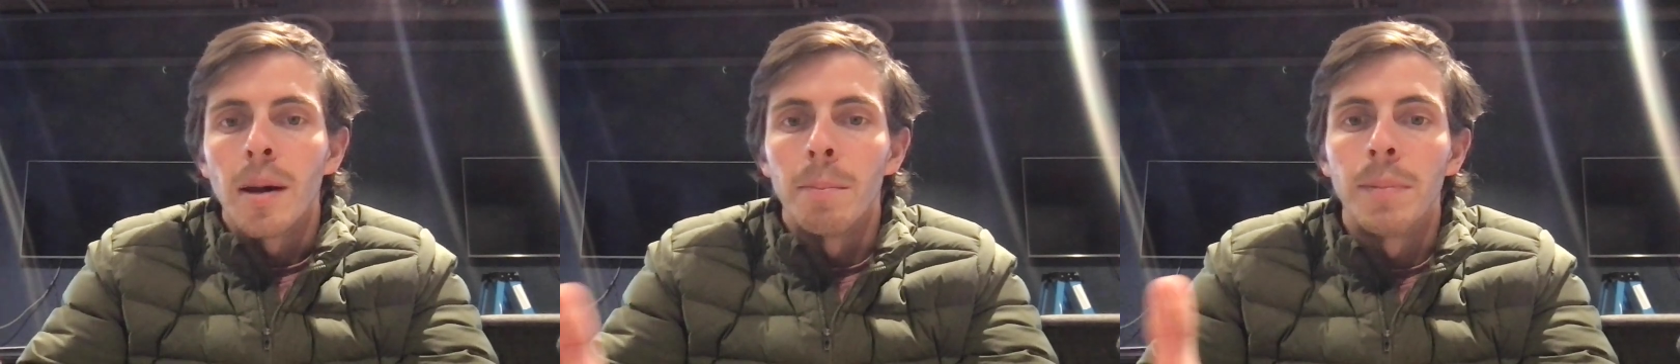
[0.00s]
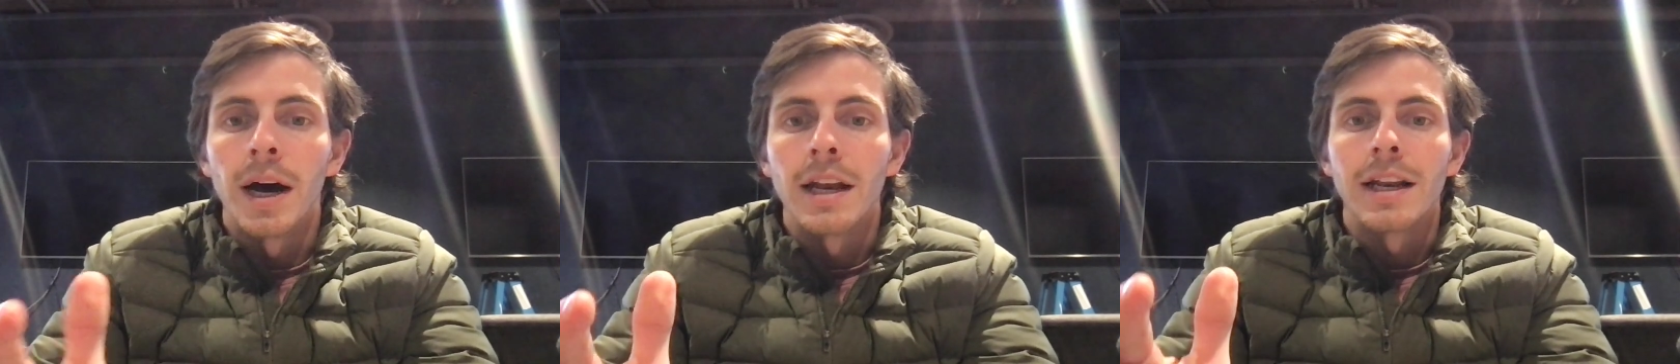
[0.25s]

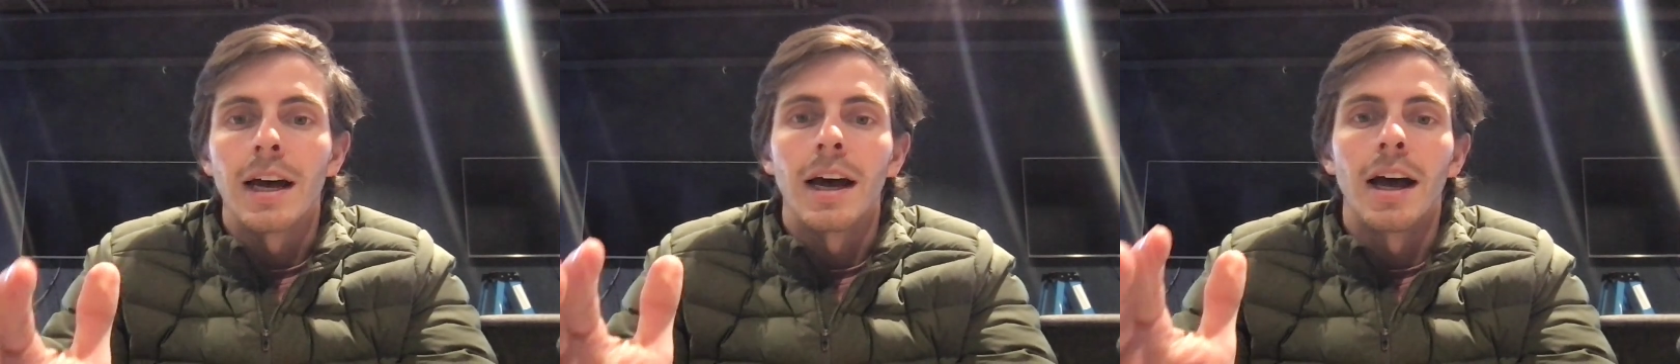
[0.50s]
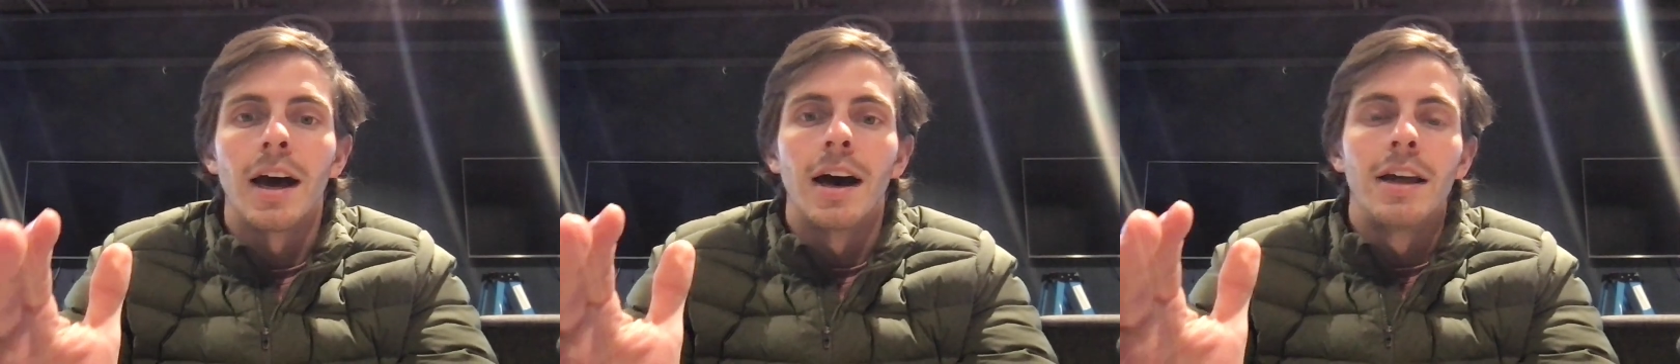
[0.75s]
But
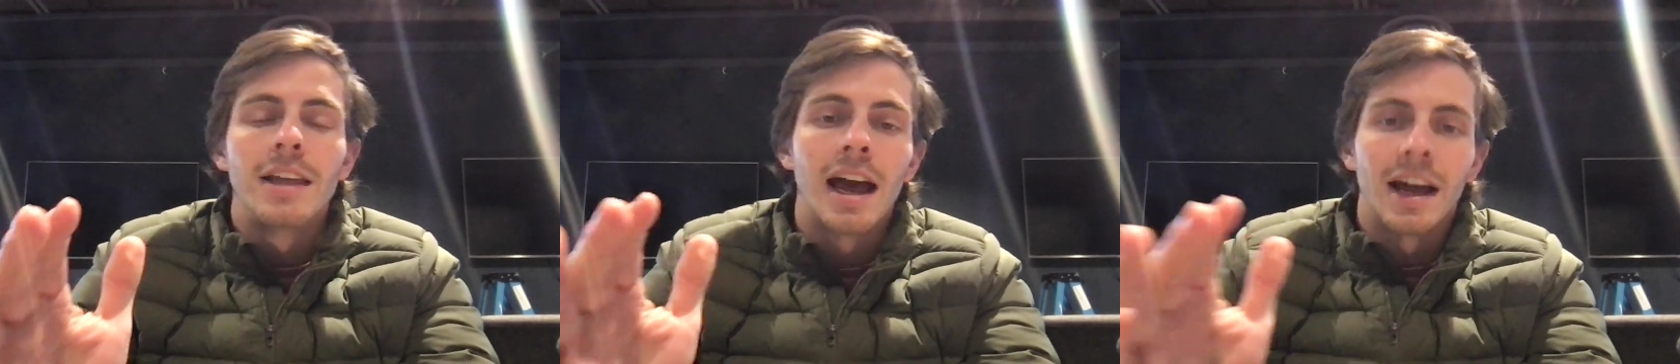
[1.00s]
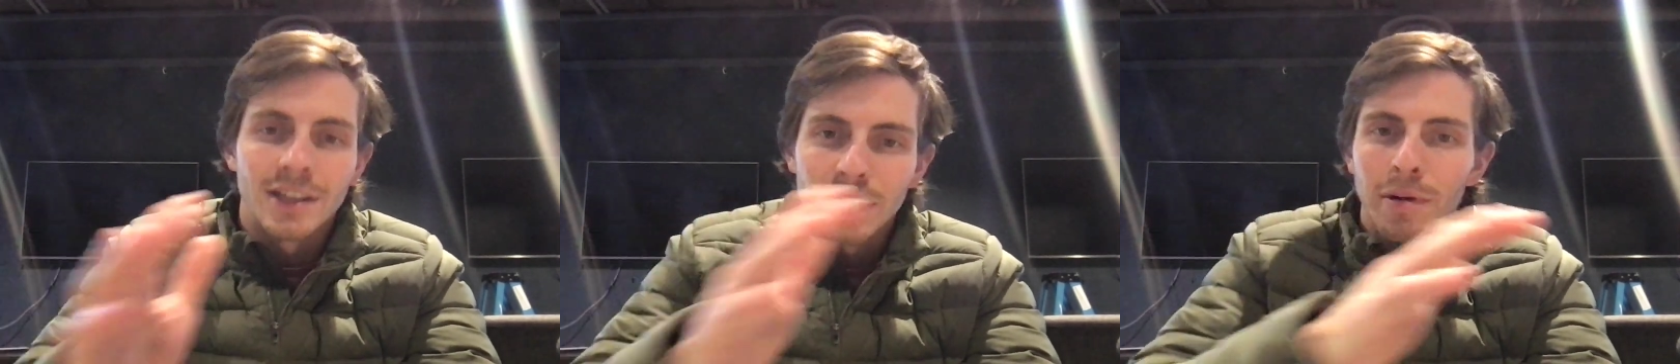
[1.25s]

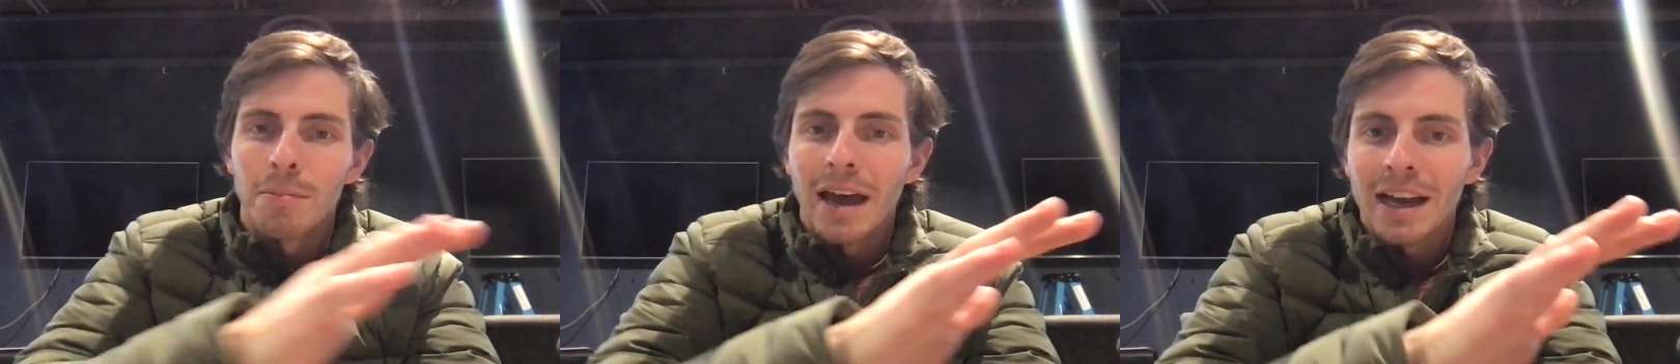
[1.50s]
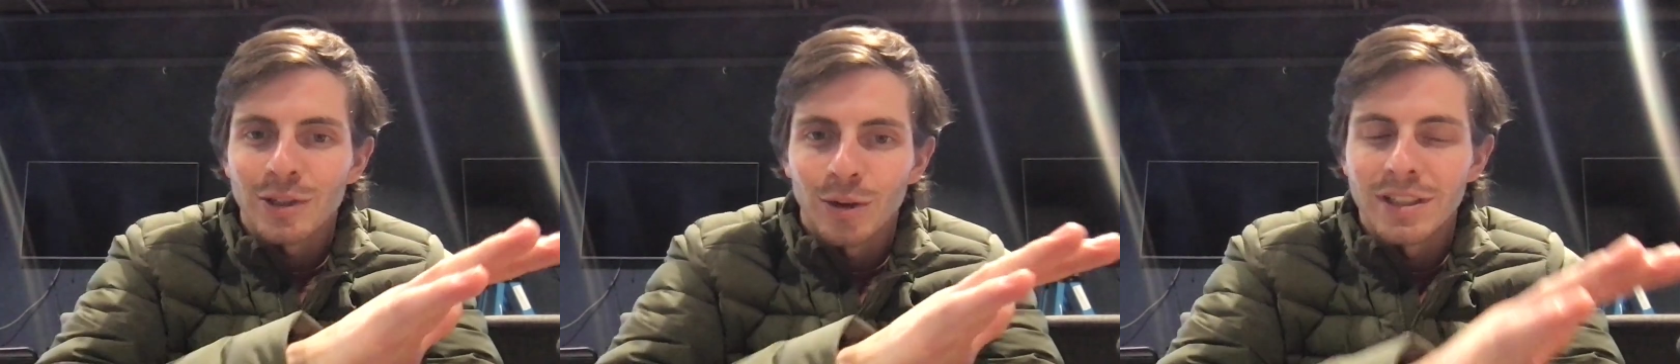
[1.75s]
yeah, it's on my
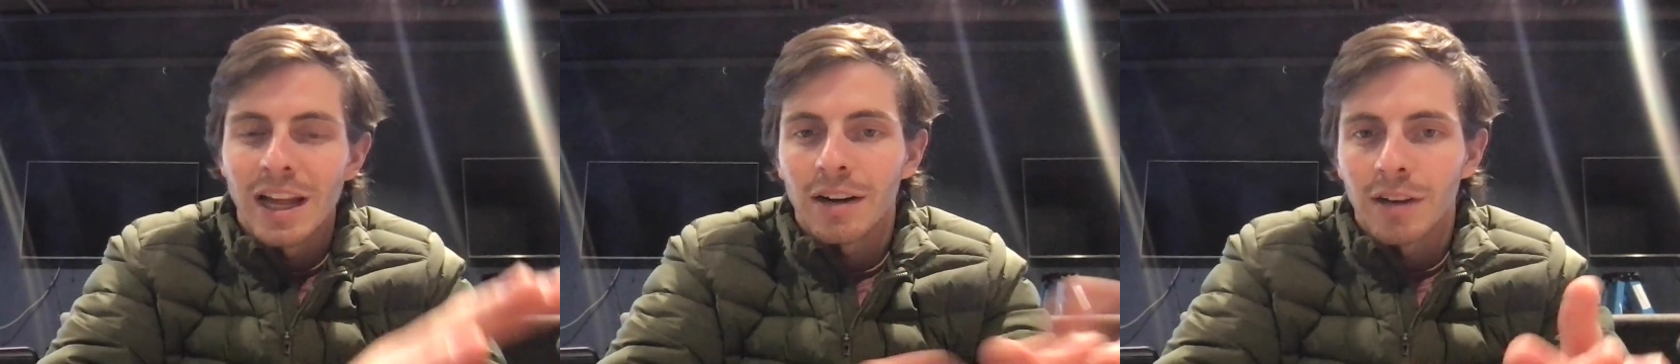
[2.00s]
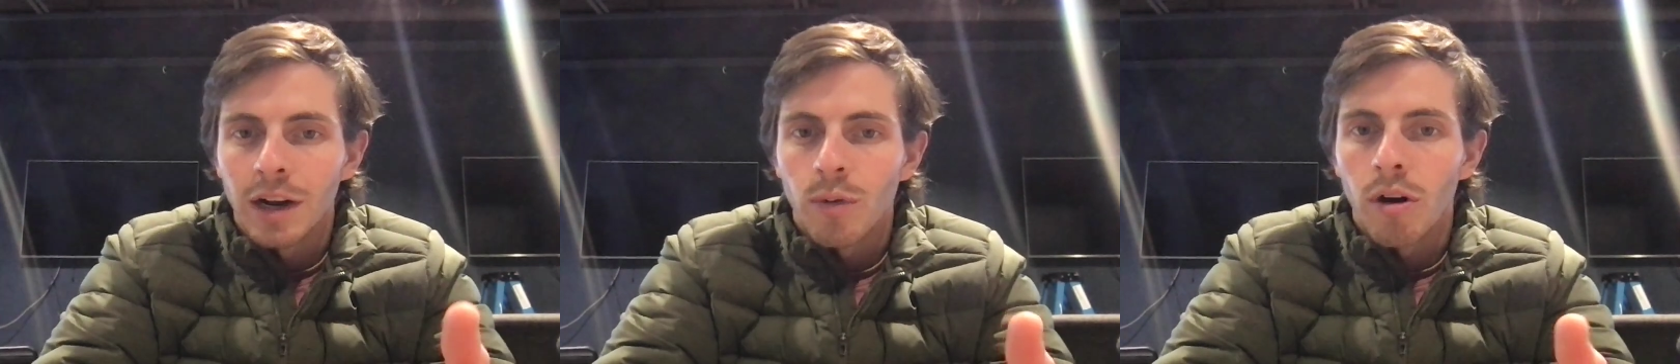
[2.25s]
Mac, so it's not
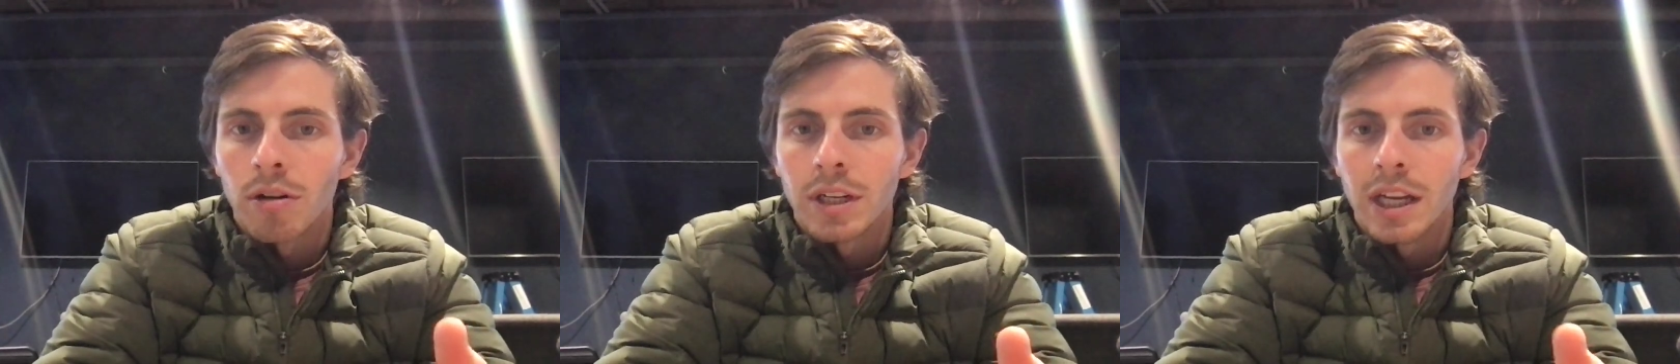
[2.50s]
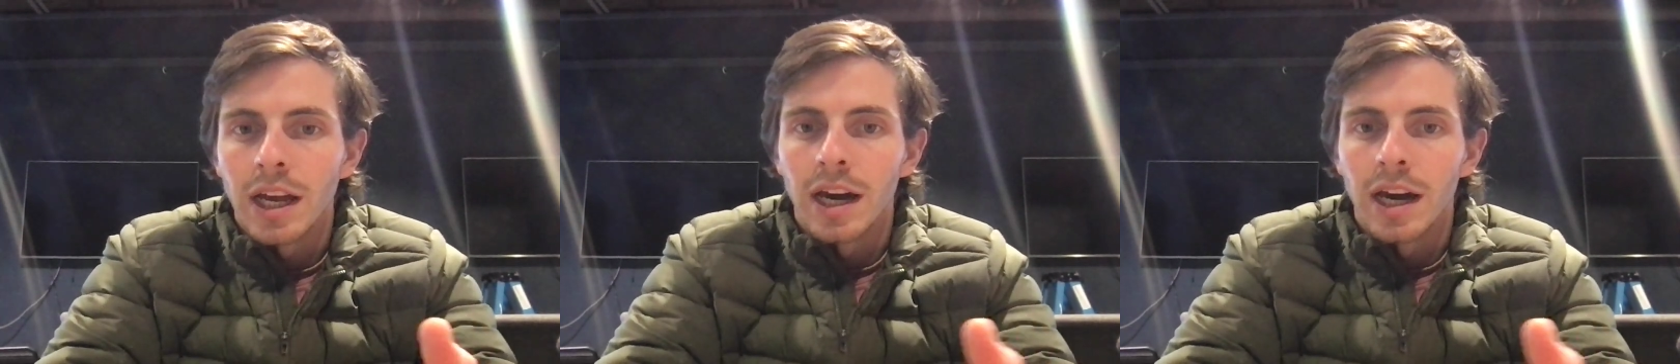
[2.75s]
great quality,